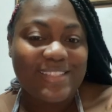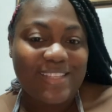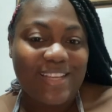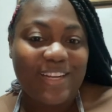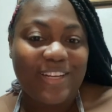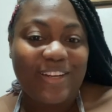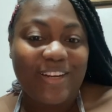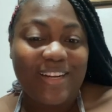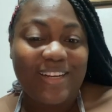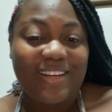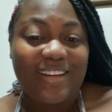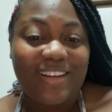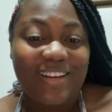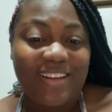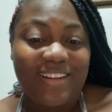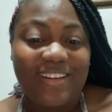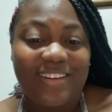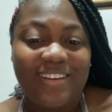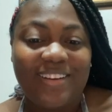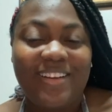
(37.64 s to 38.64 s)
at grand
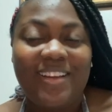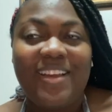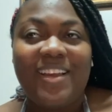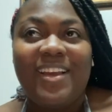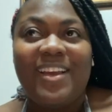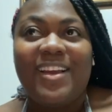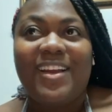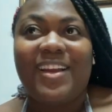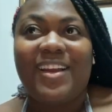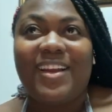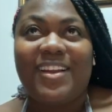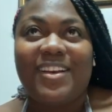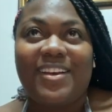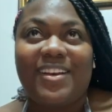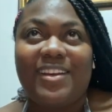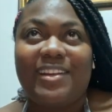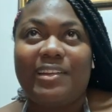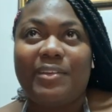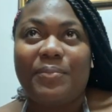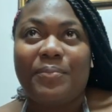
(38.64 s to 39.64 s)
gala, and
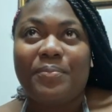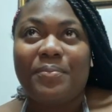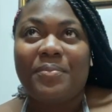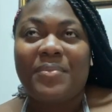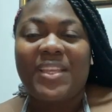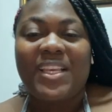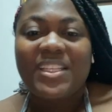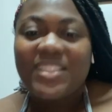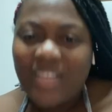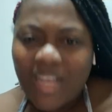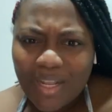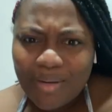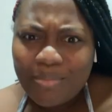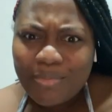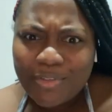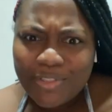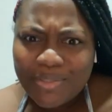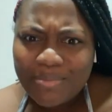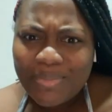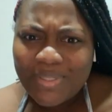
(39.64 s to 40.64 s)
it
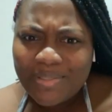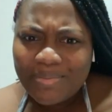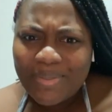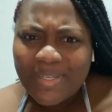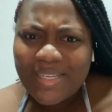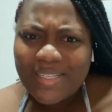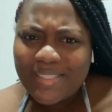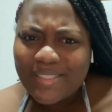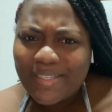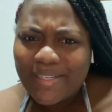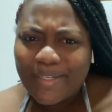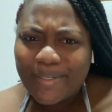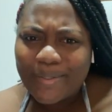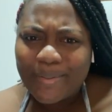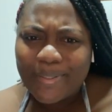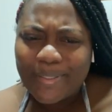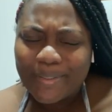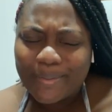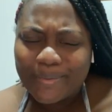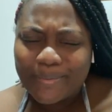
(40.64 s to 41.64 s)
almost missed me this year though, you
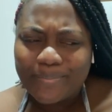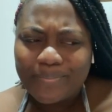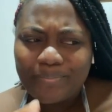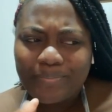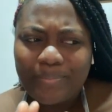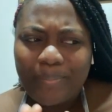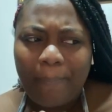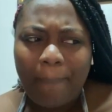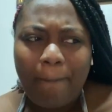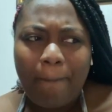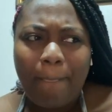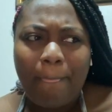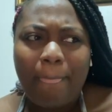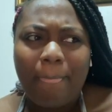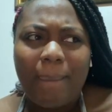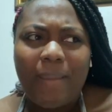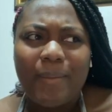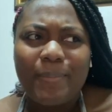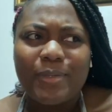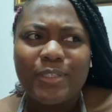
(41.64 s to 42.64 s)
know.
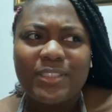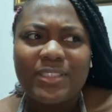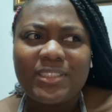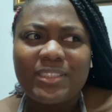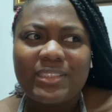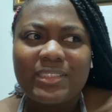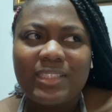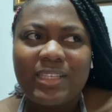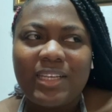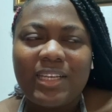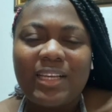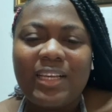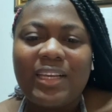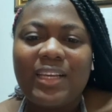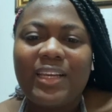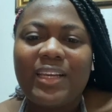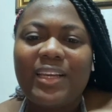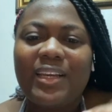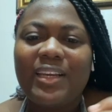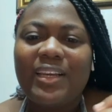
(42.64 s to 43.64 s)
But
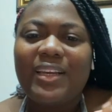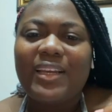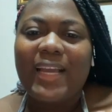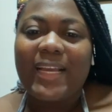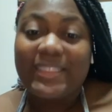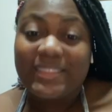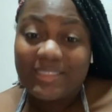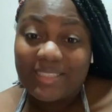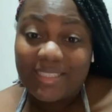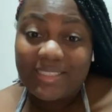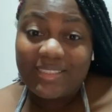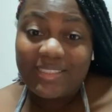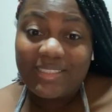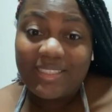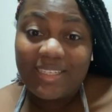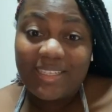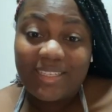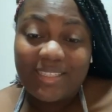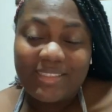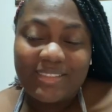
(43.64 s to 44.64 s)
I started
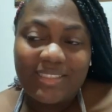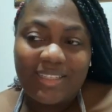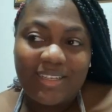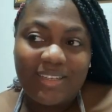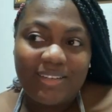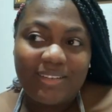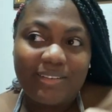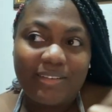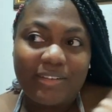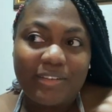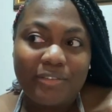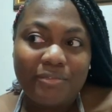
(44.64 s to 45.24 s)
late and